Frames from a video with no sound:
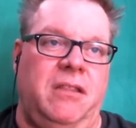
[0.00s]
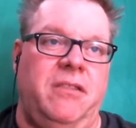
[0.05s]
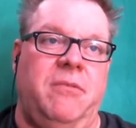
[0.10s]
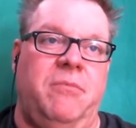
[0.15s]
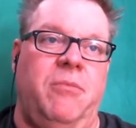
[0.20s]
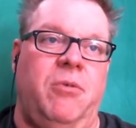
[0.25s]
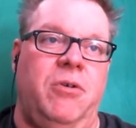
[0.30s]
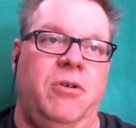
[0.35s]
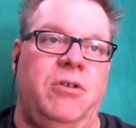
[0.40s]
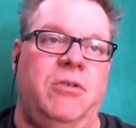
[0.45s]
the
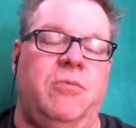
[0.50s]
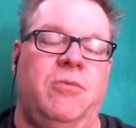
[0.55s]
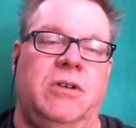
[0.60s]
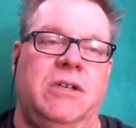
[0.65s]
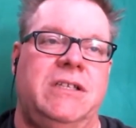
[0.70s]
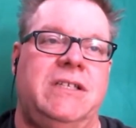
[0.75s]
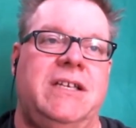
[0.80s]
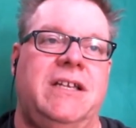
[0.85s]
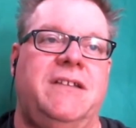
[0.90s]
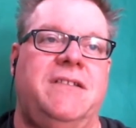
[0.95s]
more you want
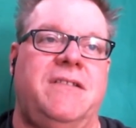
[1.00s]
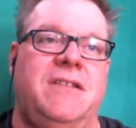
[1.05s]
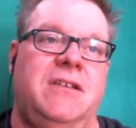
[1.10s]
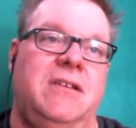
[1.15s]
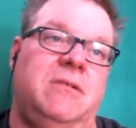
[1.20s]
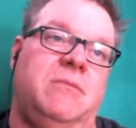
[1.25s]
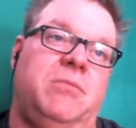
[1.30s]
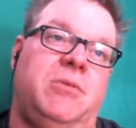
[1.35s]
to test it in